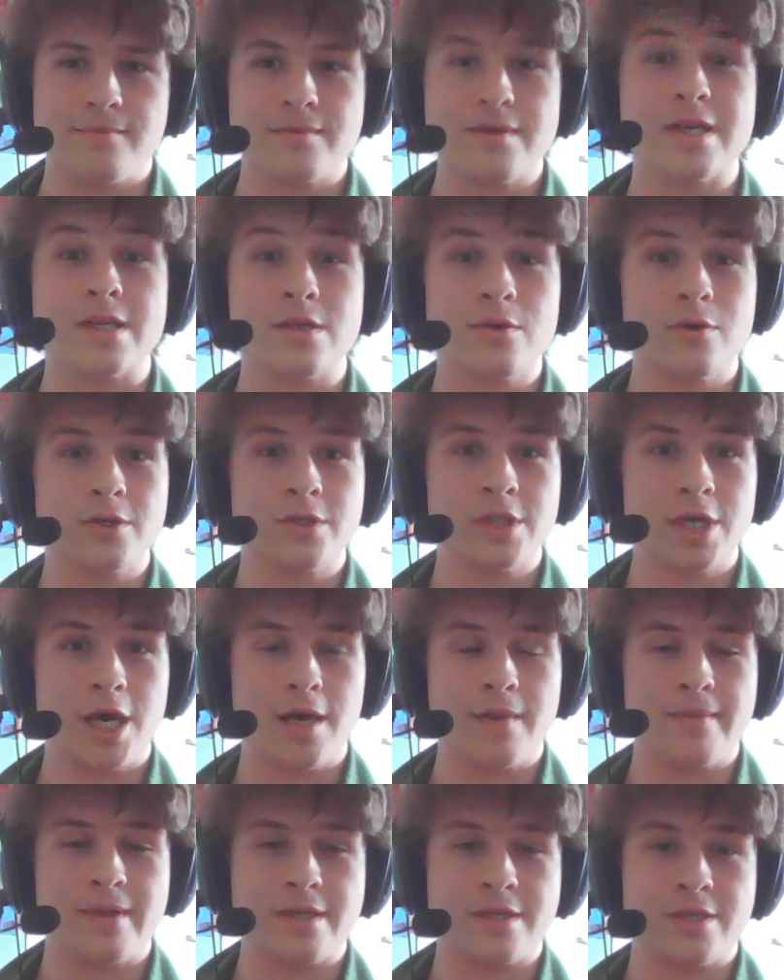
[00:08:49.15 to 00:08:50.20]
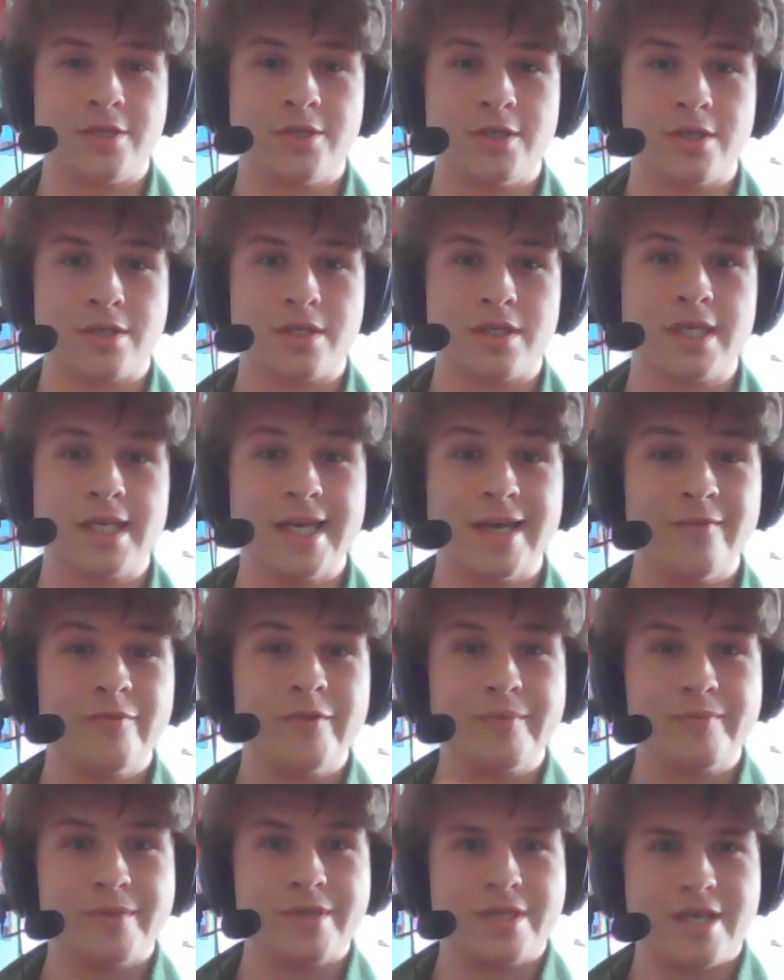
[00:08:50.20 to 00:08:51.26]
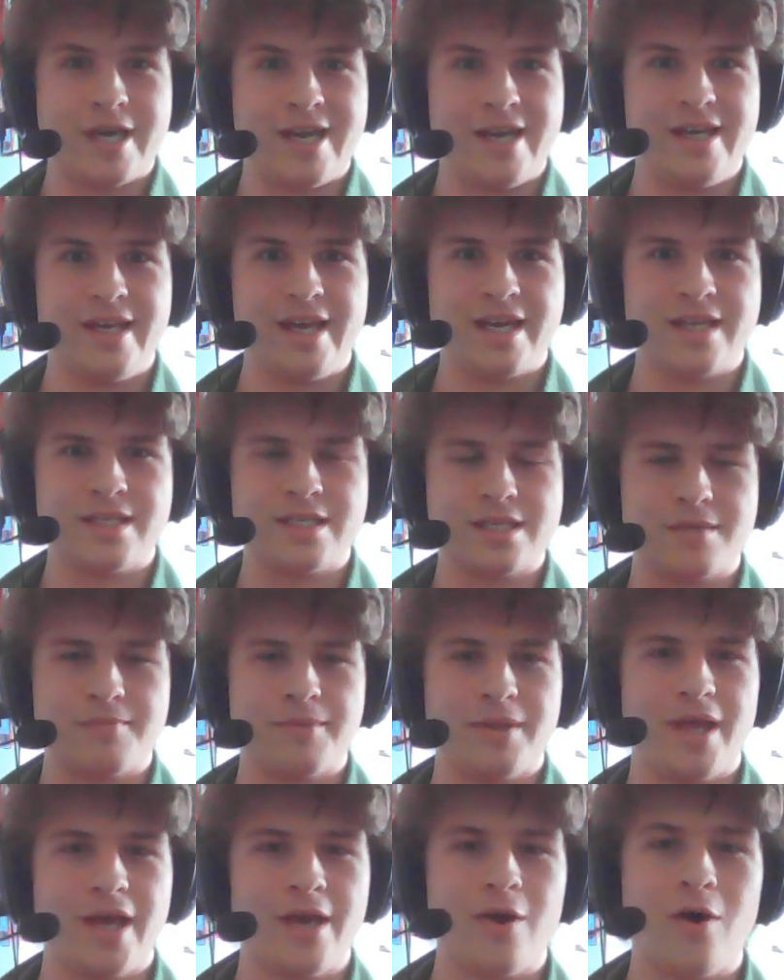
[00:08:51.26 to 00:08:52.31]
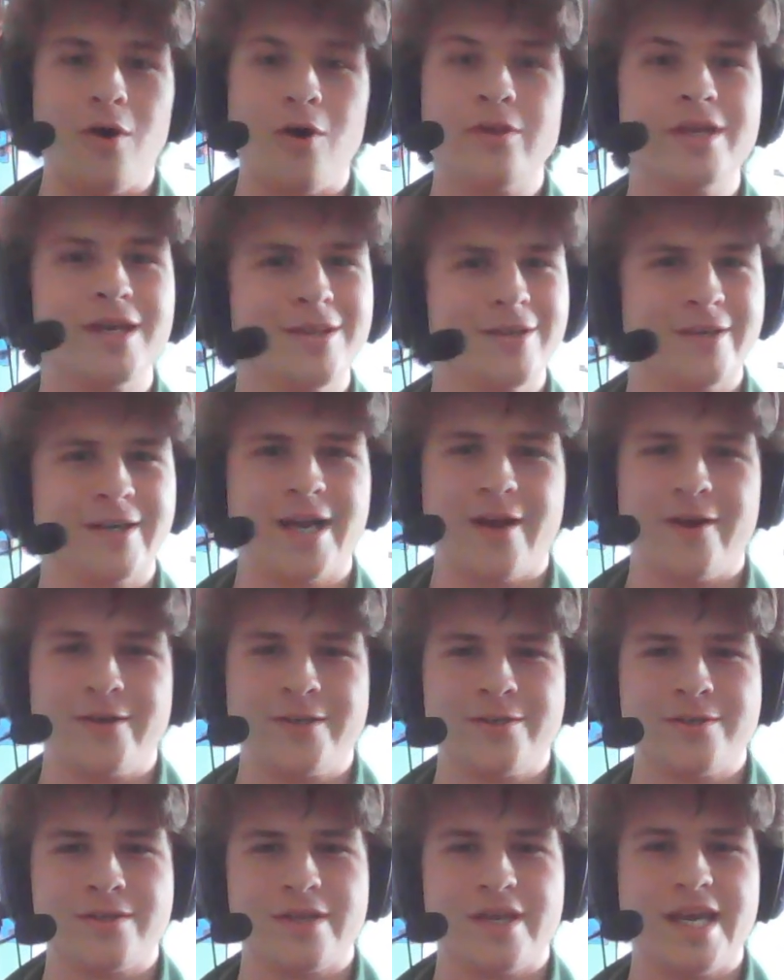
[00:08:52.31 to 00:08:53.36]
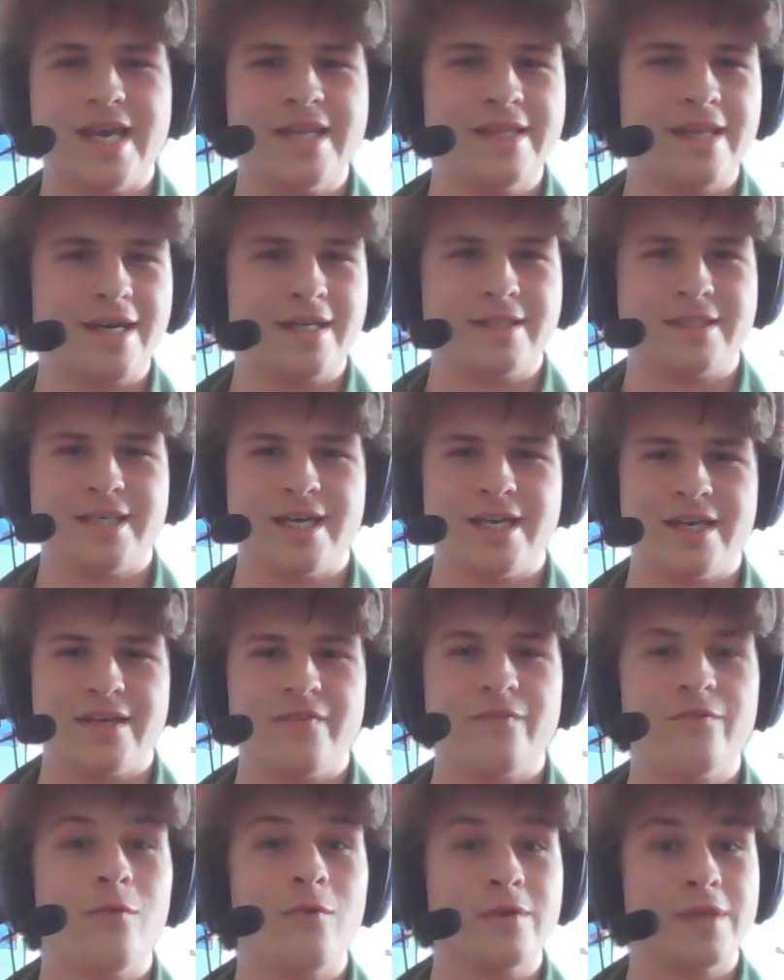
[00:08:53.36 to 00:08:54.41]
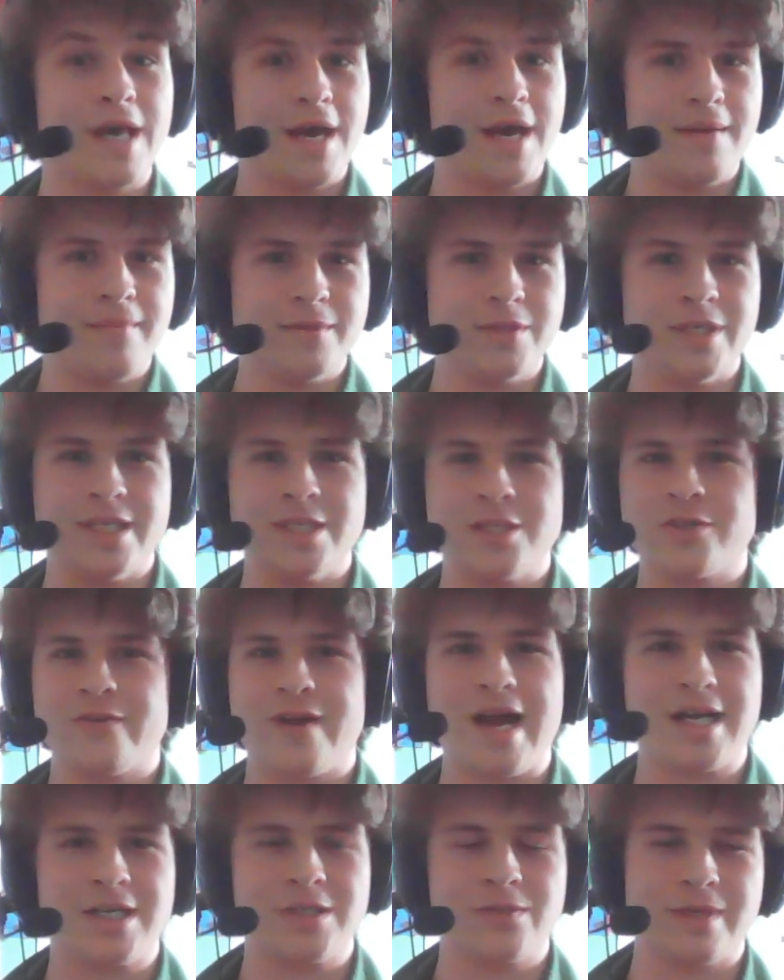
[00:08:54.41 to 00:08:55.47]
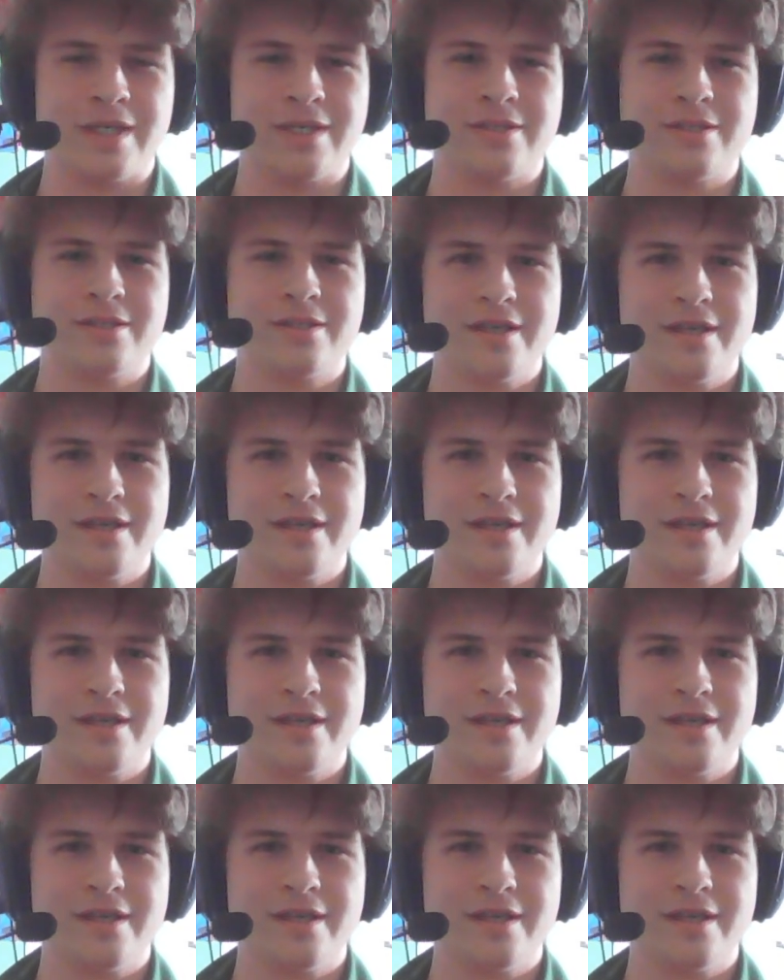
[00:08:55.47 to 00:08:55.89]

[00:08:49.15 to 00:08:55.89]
It's your job is to just give them the setting and to supply all the other characters in that setting for them to interact with.